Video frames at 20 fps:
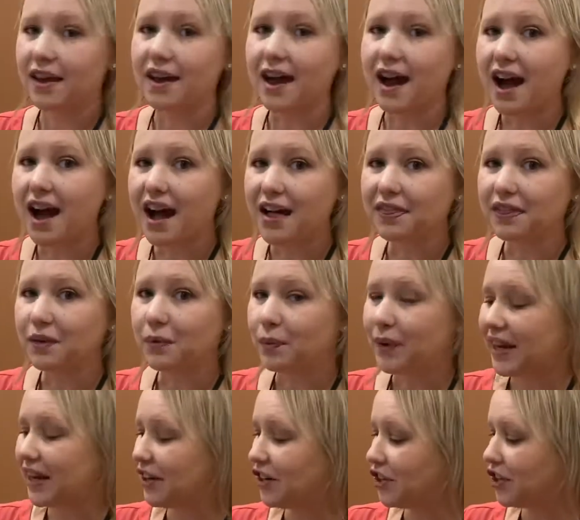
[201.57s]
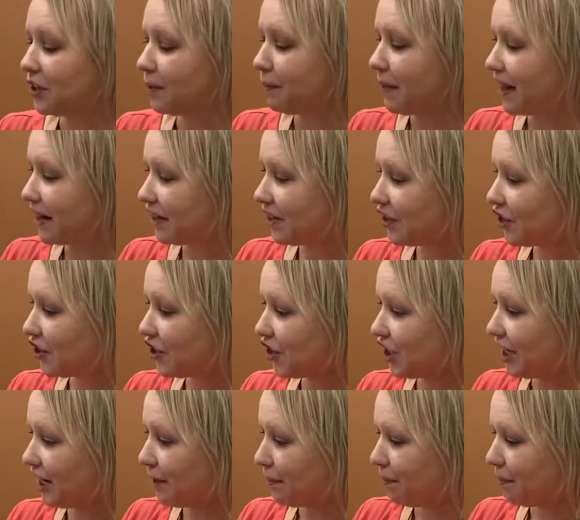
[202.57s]
On the way, she met a
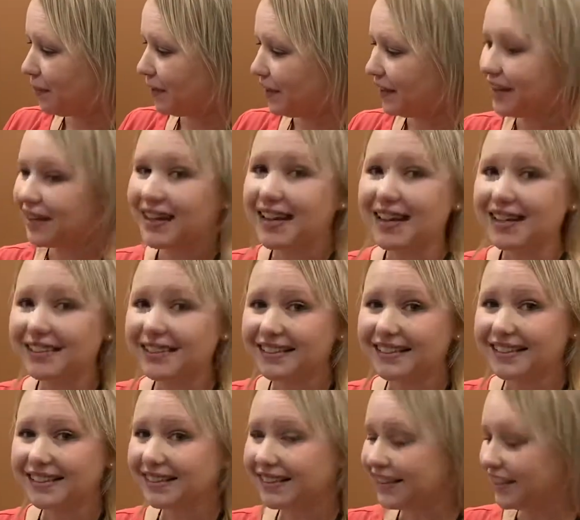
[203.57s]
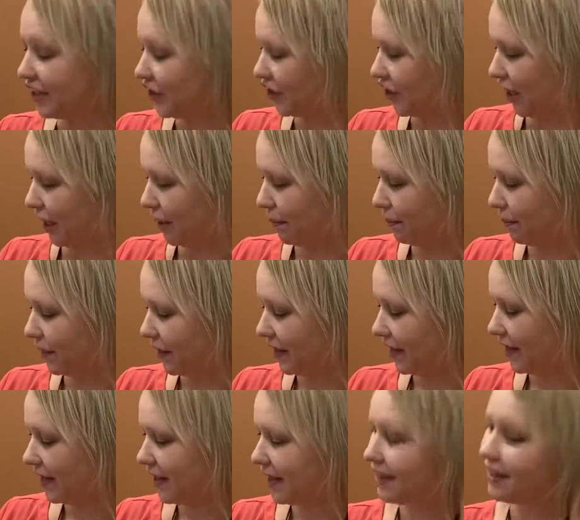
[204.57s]
sheep, a silly sheep.
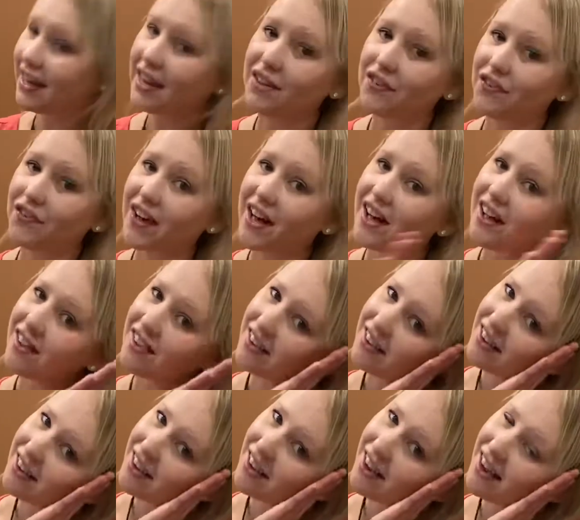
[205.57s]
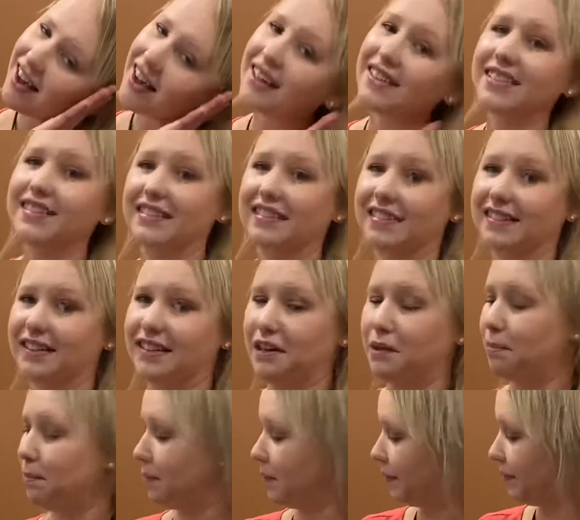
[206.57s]
They fell
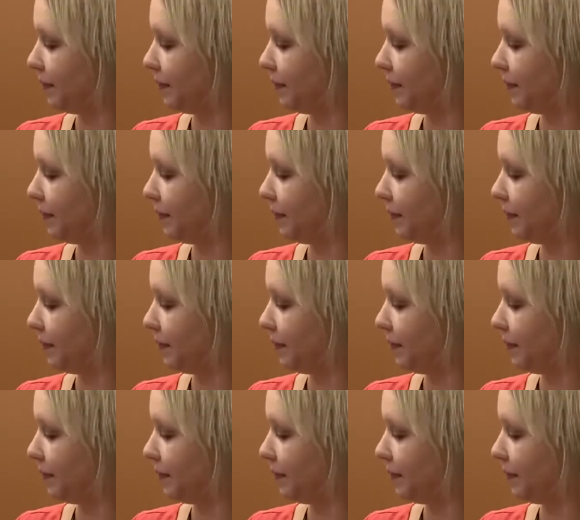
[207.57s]
asleep.